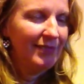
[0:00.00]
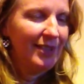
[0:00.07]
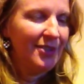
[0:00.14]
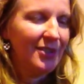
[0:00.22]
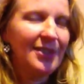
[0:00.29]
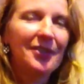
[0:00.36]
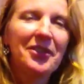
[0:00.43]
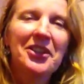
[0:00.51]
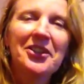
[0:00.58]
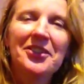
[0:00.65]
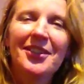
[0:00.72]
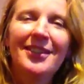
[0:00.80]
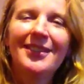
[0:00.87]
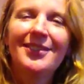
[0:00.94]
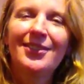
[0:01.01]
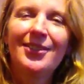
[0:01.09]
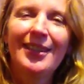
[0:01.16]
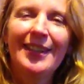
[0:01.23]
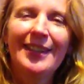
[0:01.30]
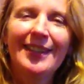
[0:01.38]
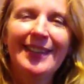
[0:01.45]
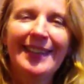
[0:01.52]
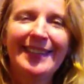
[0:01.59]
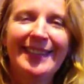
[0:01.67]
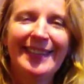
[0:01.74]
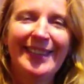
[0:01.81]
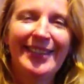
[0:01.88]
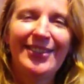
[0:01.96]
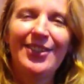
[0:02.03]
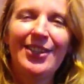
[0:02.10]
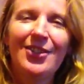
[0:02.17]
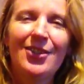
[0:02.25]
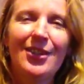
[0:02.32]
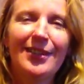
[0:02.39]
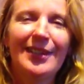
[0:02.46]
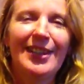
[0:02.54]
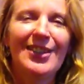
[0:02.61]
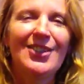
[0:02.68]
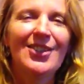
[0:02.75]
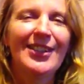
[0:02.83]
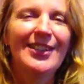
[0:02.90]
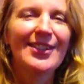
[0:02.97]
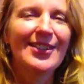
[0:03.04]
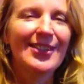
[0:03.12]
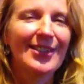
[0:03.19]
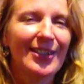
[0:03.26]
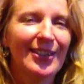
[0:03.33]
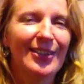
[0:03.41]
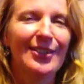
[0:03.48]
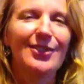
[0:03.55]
certificate, if you like, in teaching nurses.